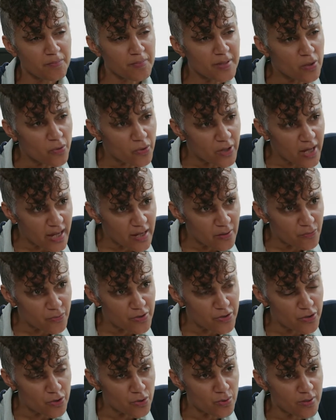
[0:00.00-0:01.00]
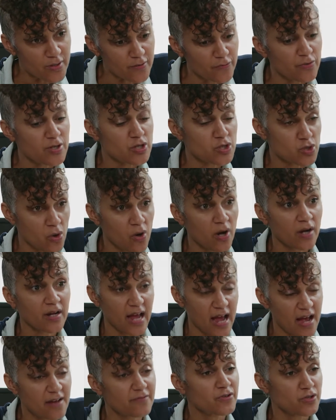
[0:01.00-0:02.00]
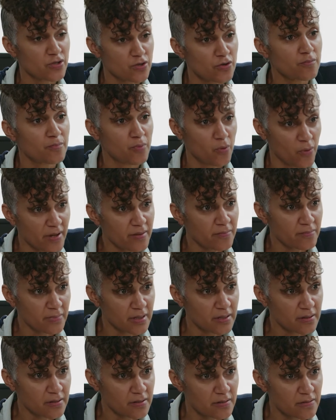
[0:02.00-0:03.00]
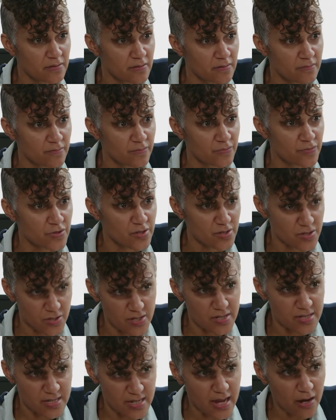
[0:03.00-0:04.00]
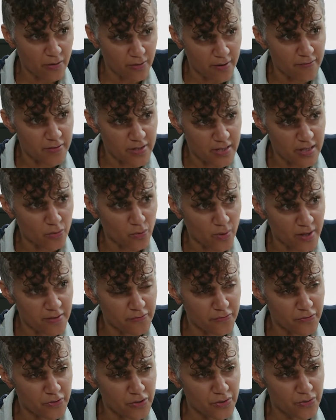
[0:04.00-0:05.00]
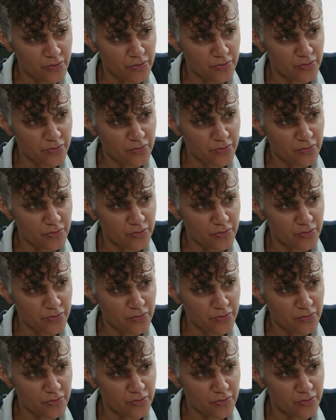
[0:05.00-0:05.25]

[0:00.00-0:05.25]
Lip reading: be okay with you if we talk after your appointment, just to see how everything went for you?